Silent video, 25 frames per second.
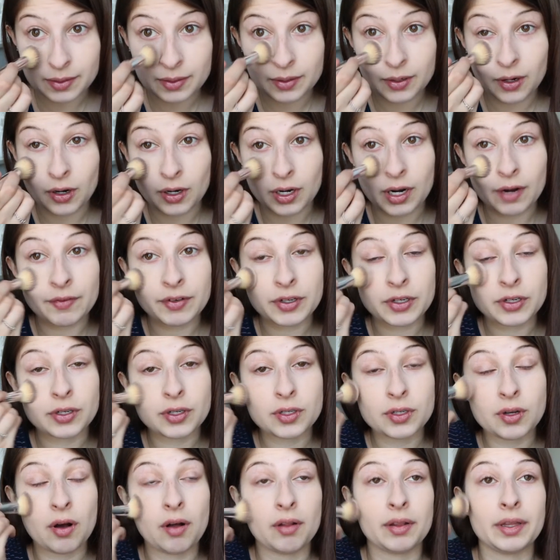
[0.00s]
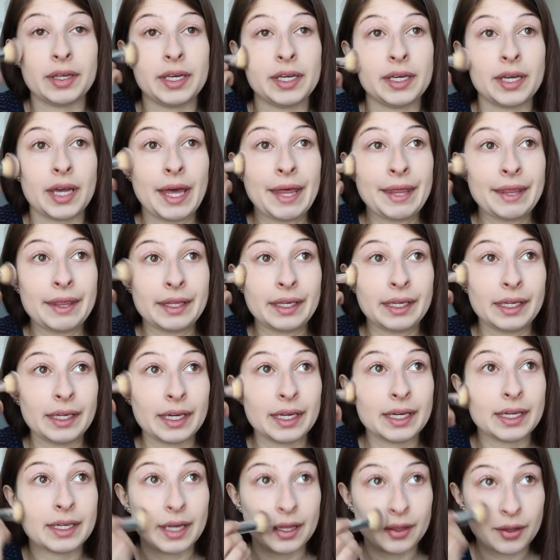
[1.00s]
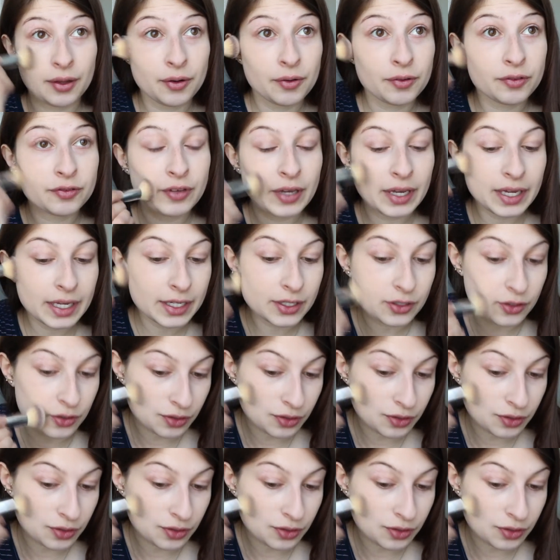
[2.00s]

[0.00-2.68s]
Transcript: our governor is calling the yellow phase,